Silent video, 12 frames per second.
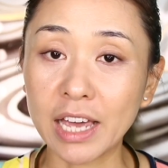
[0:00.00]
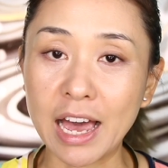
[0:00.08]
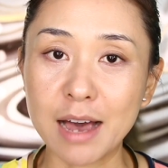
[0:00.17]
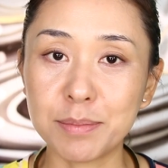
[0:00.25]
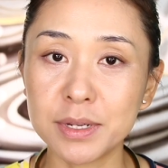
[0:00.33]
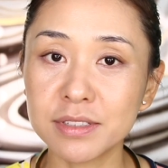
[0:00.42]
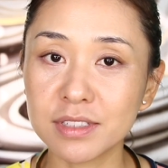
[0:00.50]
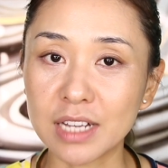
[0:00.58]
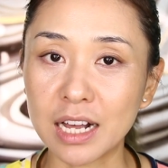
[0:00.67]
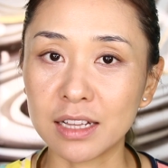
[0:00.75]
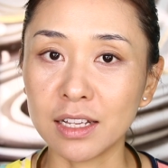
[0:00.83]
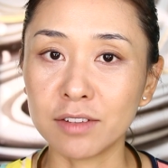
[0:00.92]
happens.
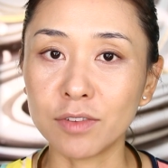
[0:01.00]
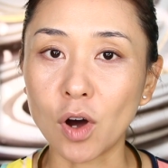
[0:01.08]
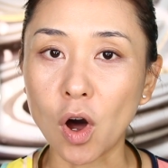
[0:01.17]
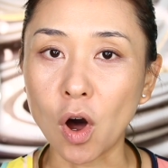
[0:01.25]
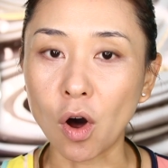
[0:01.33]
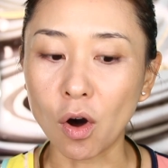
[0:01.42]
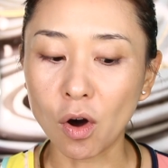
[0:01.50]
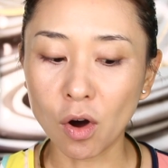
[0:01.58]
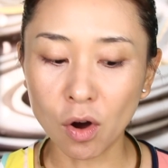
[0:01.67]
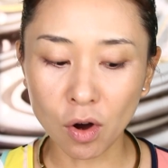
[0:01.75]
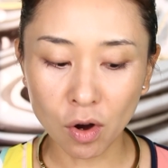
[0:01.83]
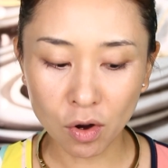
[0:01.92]
I love
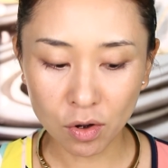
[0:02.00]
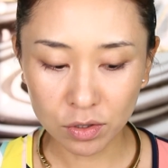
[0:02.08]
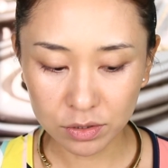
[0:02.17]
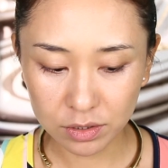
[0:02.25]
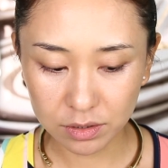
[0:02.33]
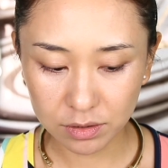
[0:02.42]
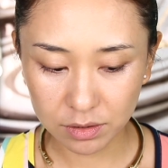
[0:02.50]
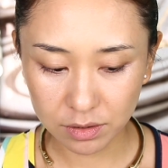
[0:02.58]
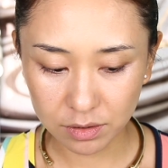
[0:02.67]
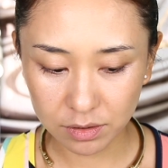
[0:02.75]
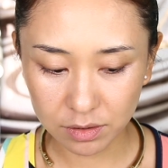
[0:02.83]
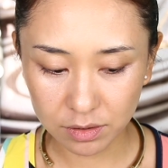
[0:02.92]
all
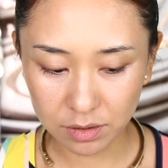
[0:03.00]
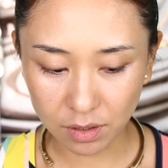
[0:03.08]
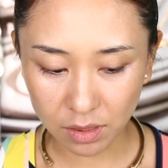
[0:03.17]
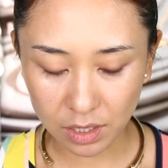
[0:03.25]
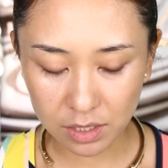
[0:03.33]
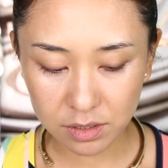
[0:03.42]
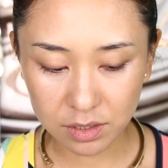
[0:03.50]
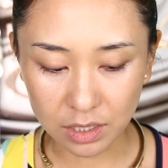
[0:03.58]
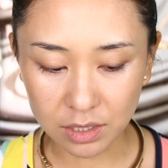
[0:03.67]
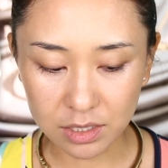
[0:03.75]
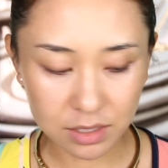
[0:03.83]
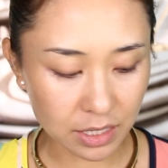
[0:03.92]
the things
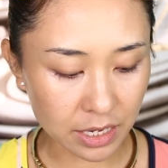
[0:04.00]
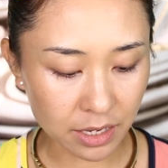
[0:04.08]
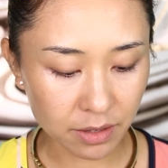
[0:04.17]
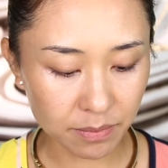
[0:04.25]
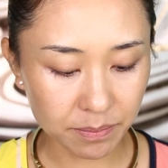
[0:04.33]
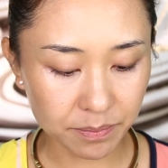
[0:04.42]
in this kit.